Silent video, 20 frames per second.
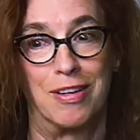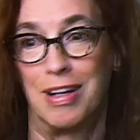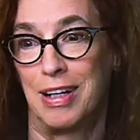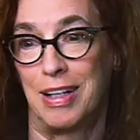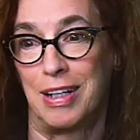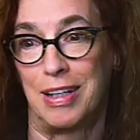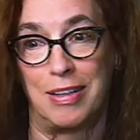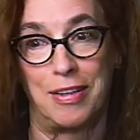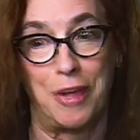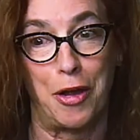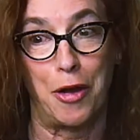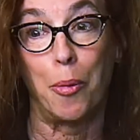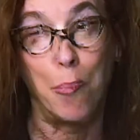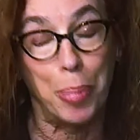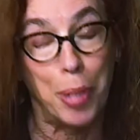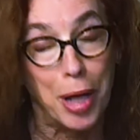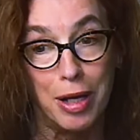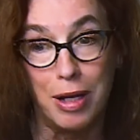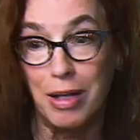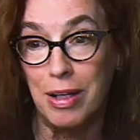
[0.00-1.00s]
their
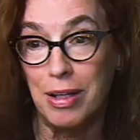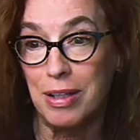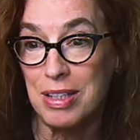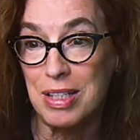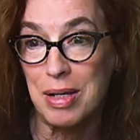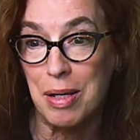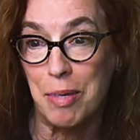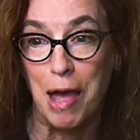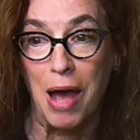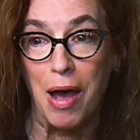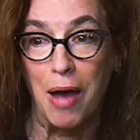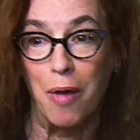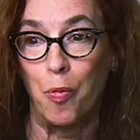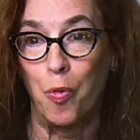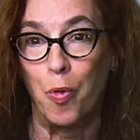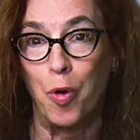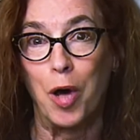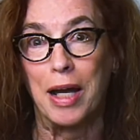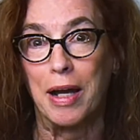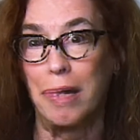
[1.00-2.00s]
opinions about
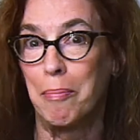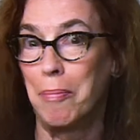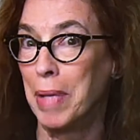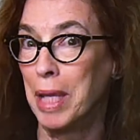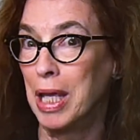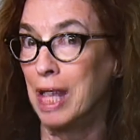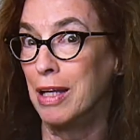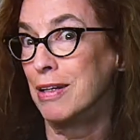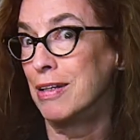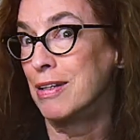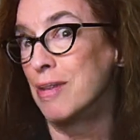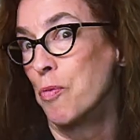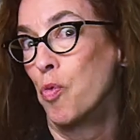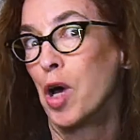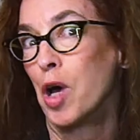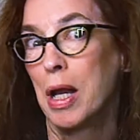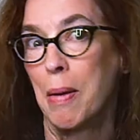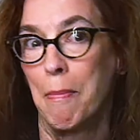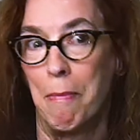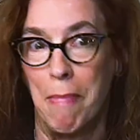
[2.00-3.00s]
what it means
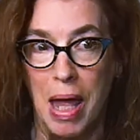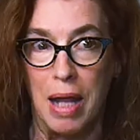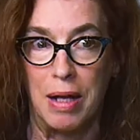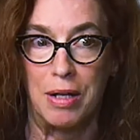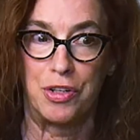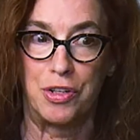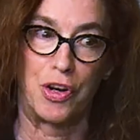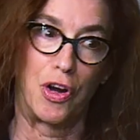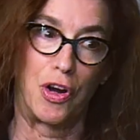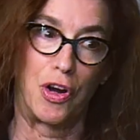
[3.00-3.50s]
and what it meant